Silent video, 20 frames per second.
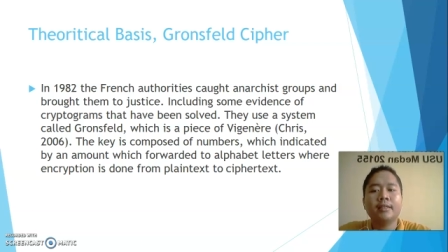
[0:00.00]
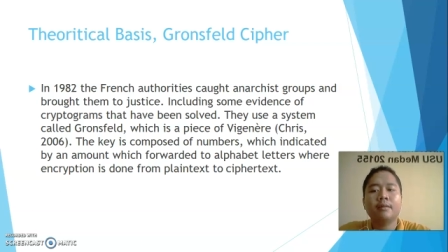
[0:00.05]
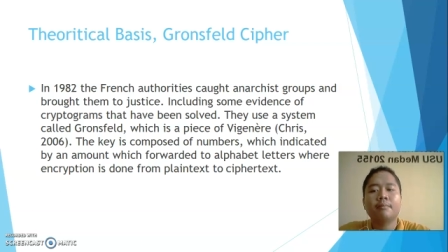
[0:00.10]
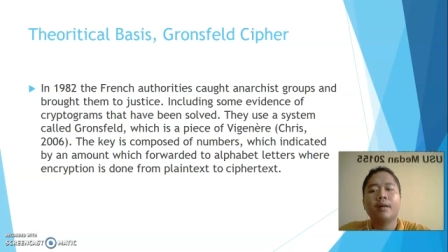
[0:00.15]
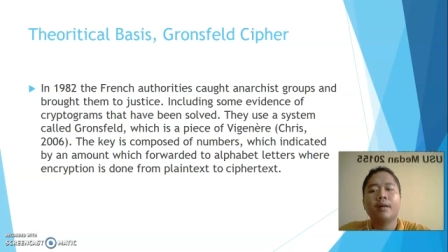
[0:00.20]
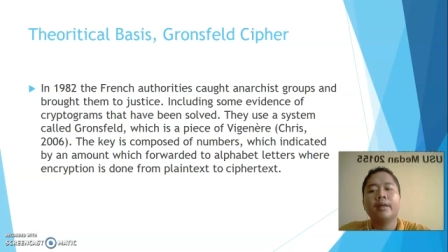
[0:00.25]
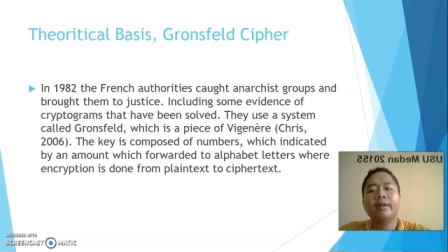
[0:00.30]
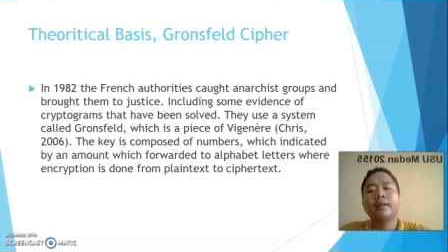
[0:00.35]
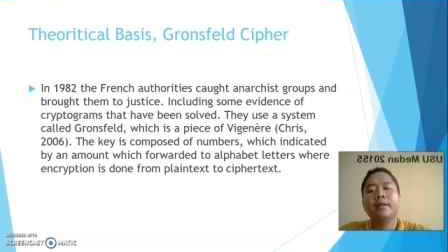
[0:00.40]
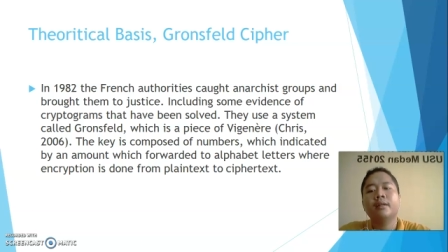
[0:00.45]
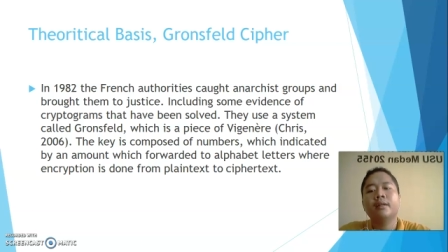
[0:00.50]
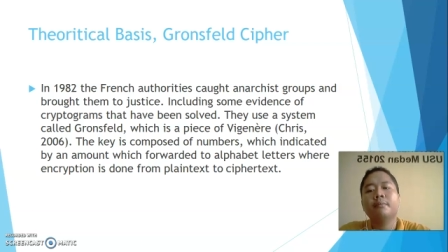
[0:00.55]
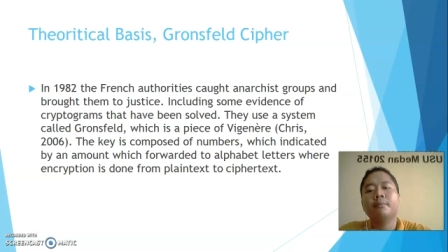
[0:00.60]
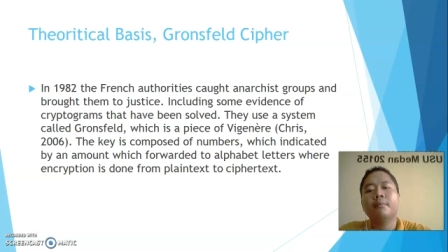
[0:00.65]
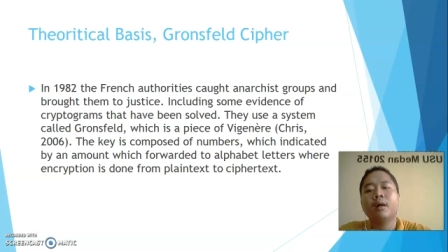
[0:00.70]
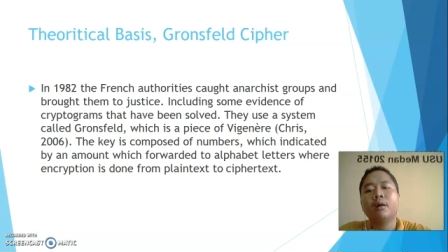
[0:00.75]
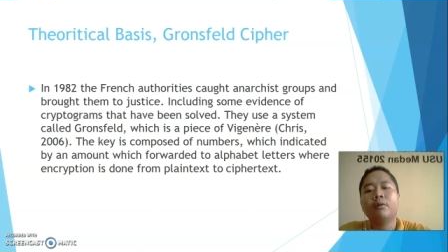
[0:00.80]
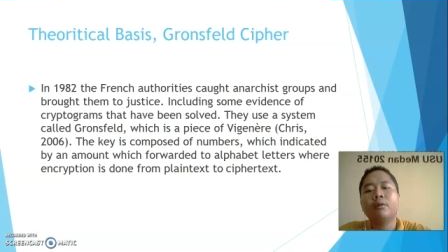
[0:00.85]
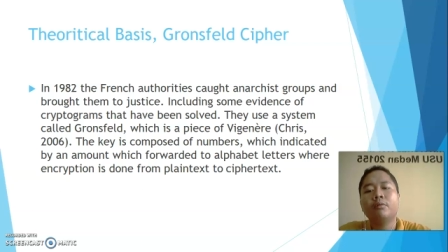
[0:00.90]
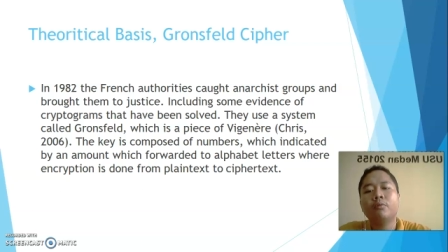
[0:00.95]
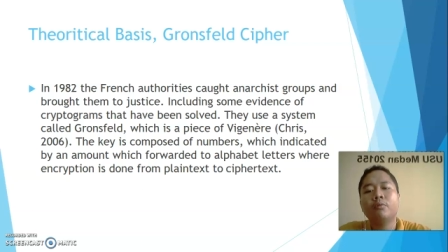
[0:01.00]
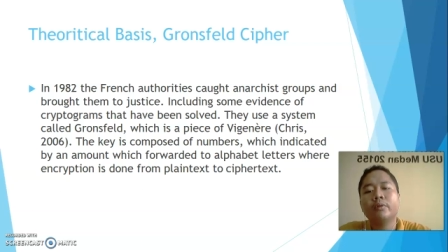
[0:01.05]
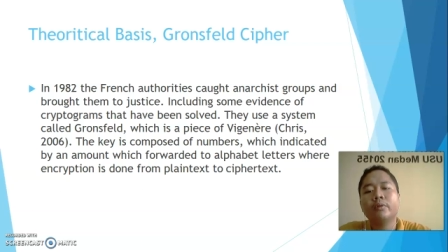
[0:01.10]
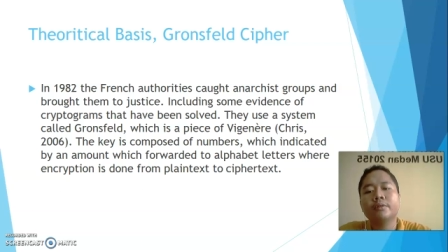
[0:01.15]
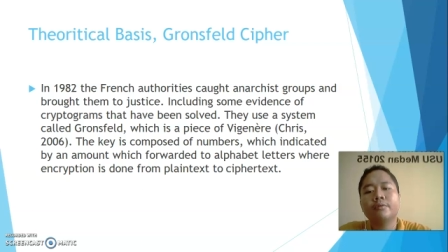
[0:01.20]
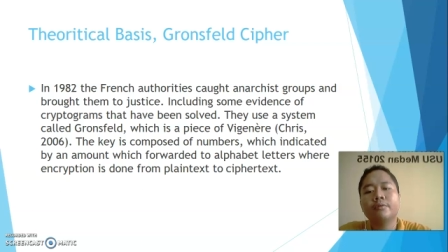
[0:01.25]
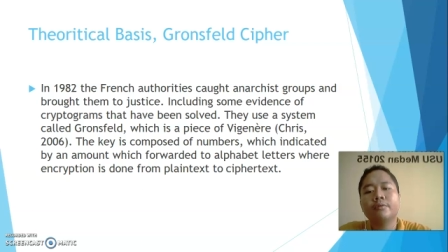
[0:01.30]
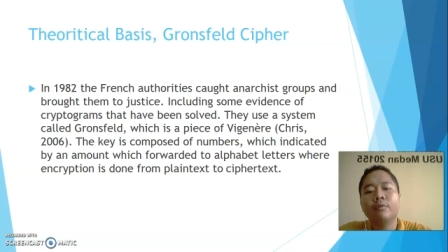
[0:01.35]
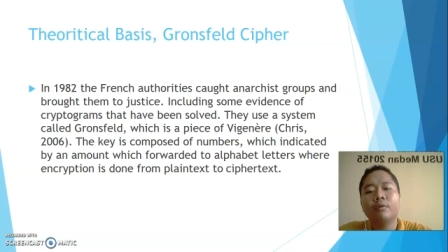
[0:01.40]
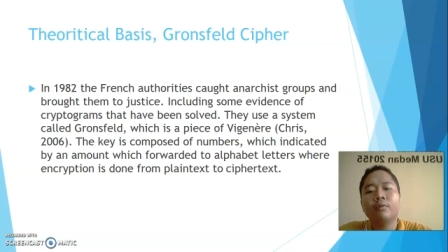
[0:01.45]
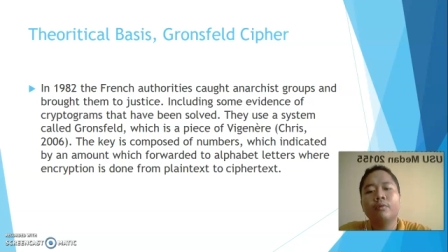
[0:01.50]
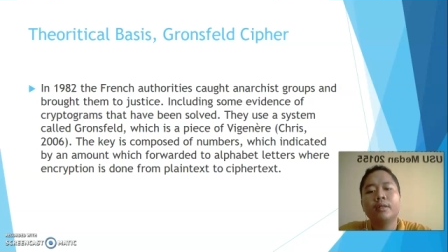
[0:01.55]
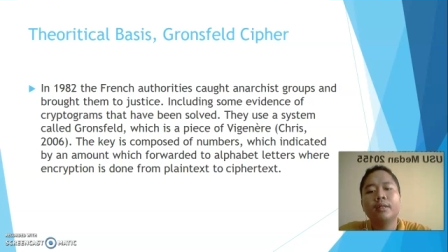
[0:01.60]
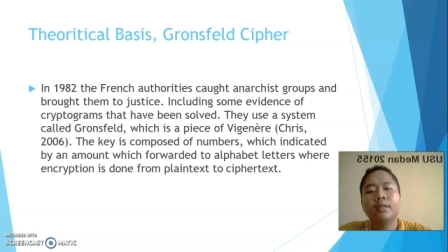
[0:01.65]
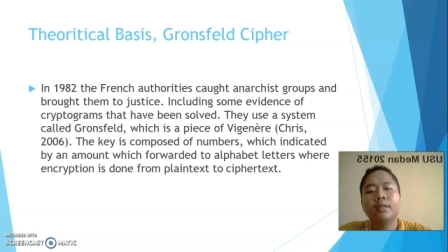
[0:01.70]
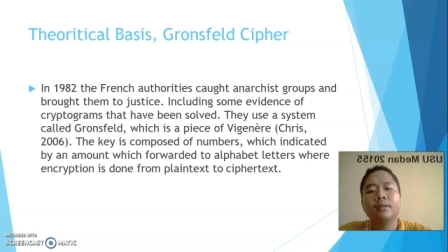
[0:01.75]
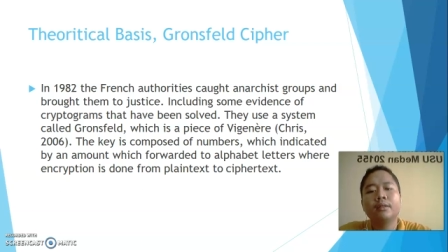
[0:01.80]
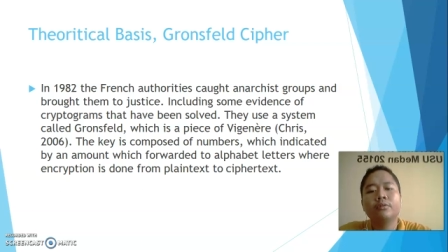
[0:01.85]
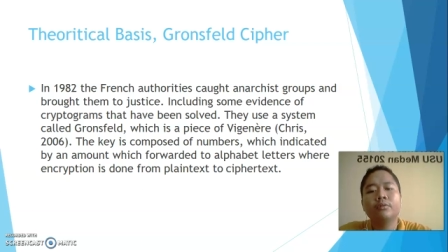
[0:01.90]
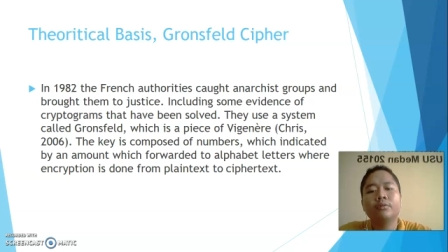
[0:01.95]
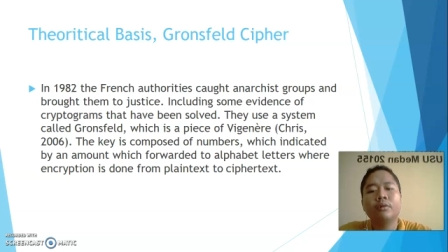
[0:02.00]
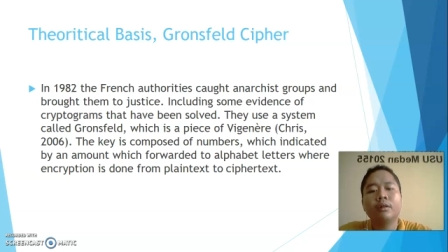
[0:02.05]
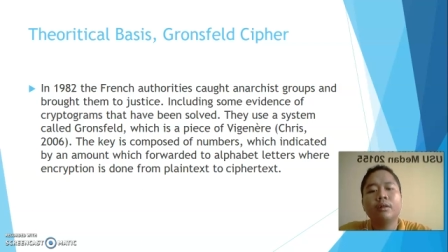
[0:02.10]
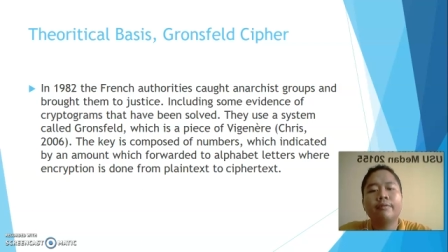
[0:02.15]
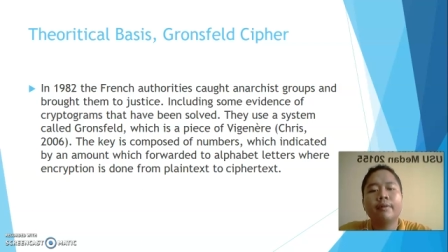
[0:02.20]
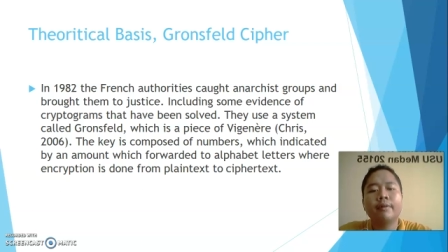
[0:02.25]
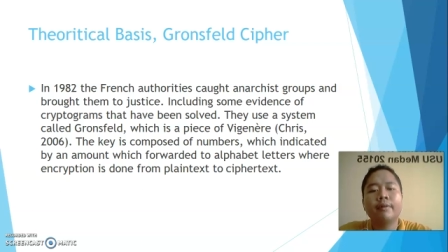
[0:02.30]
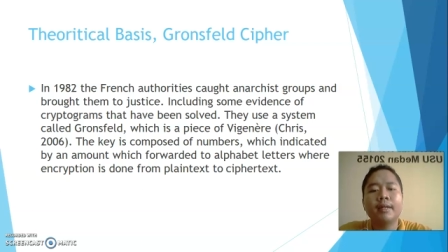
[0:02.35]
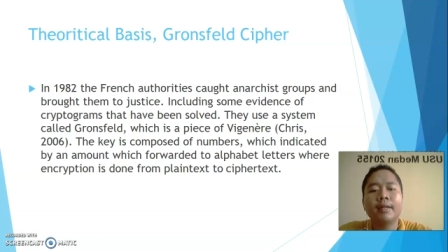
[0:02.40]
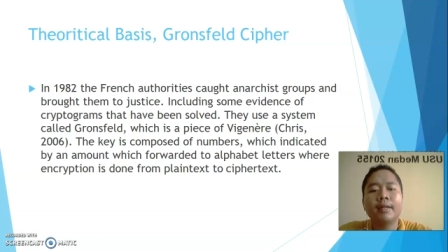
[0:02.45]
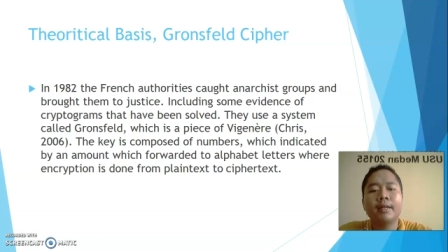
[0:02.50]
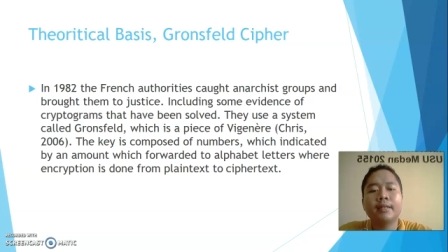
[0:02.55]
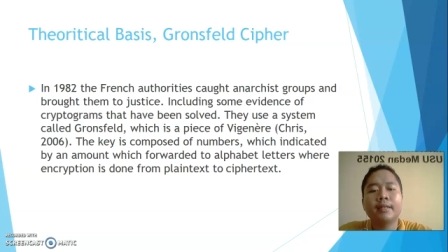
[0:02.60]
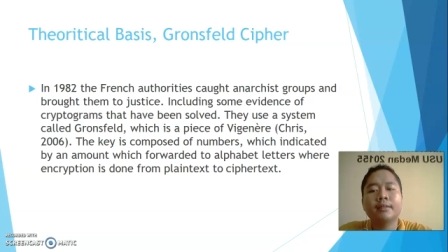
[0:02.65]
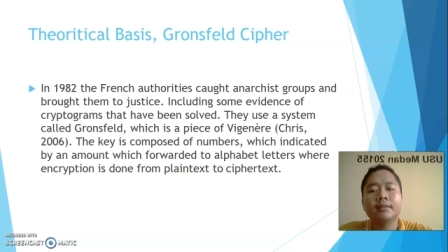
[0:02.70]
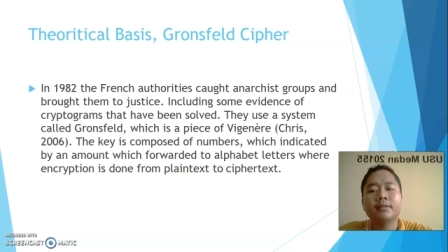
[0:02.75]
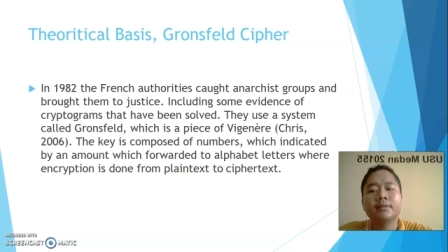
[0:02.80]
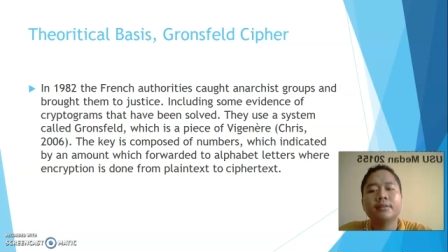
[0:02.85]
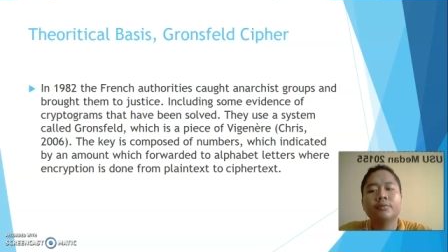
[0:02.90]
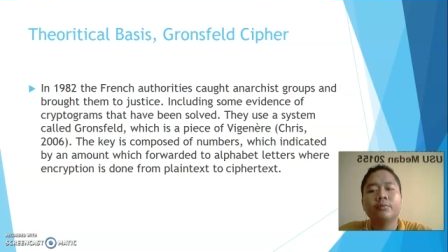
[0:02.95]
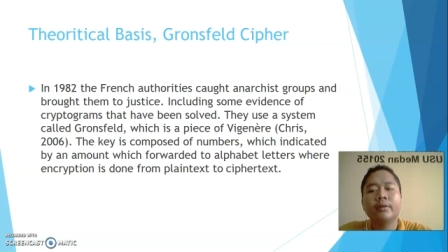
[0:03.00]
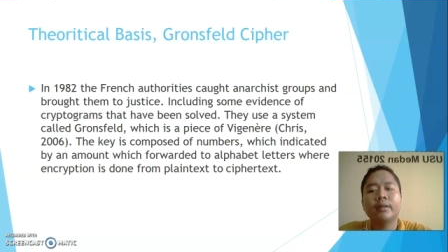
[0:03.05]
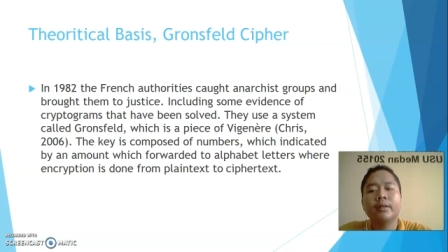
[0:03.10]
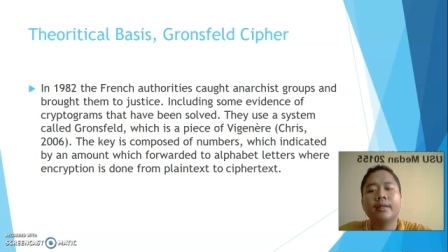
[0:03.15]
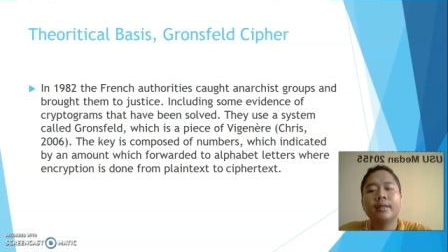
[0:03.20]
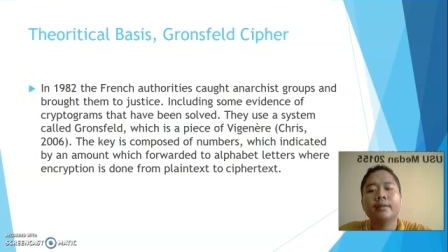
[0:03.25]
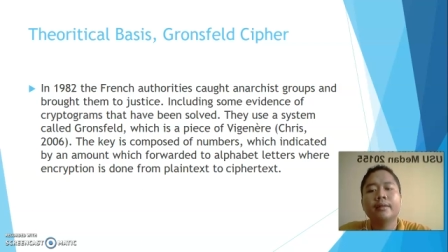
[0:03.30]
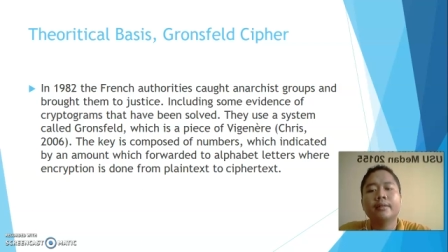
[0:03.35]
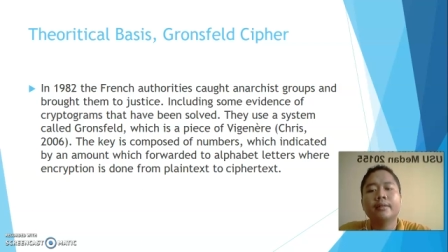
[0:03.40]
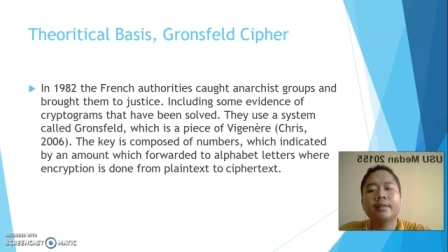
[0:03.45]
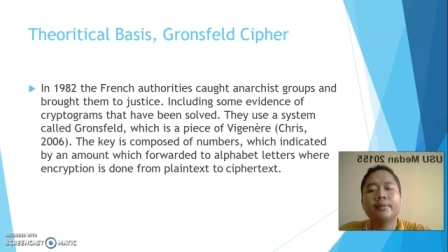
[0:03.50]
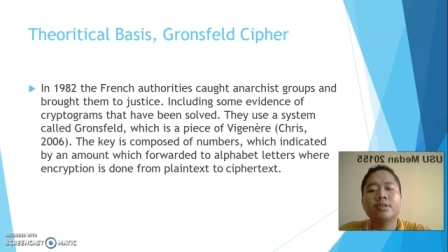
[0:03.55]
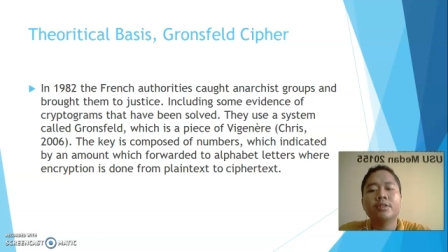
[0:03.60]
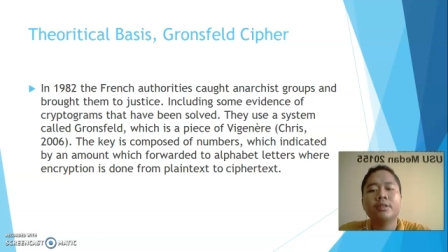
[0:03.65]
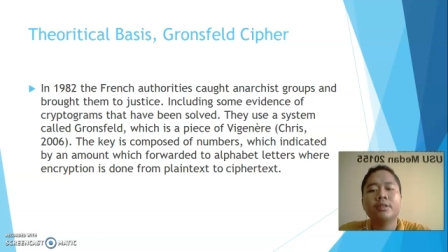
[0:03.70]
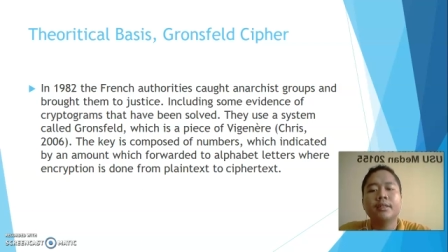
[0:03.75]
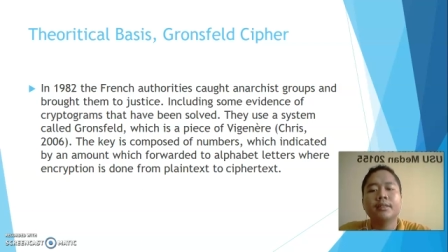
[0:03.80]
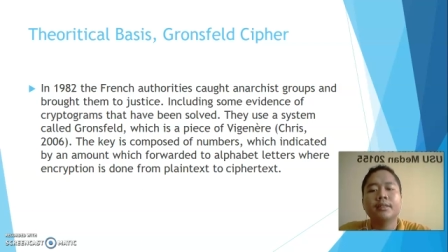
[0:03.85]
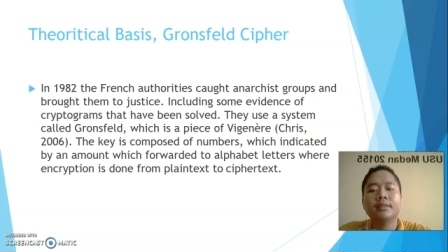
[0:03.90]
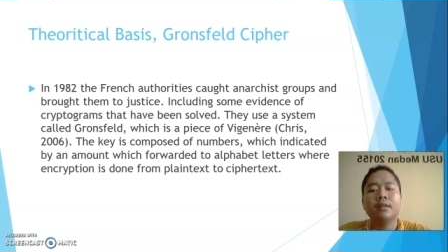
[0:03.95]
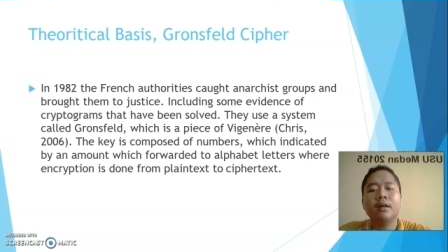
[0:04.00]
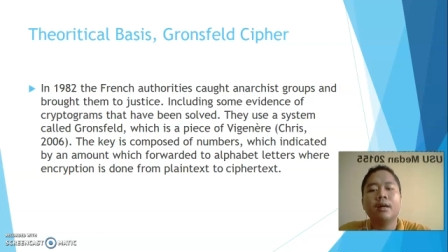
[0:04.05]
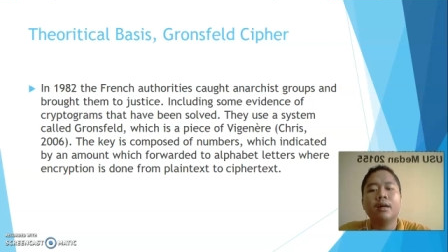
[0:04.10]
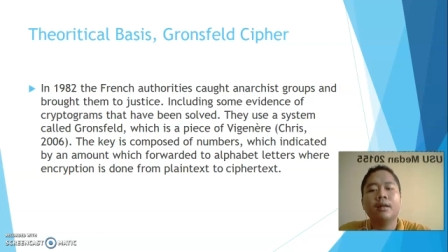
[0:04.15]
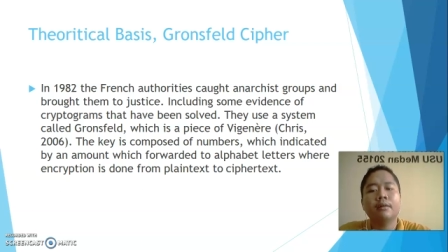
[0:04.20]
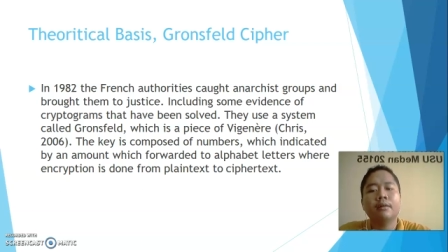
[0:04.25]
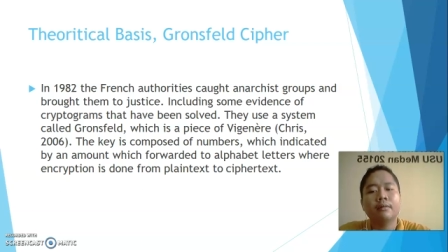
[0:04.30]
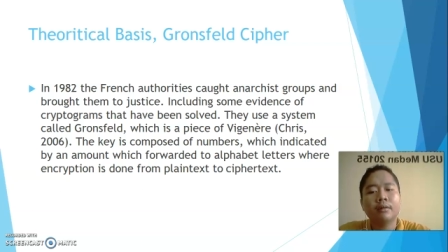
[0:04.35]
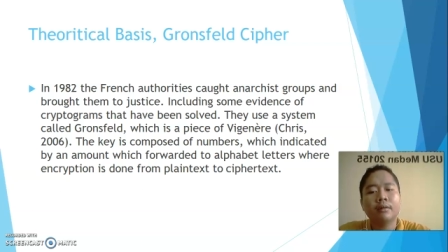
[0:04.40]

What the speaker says: by an amount which forwarded to alphabet letters, where encryption is done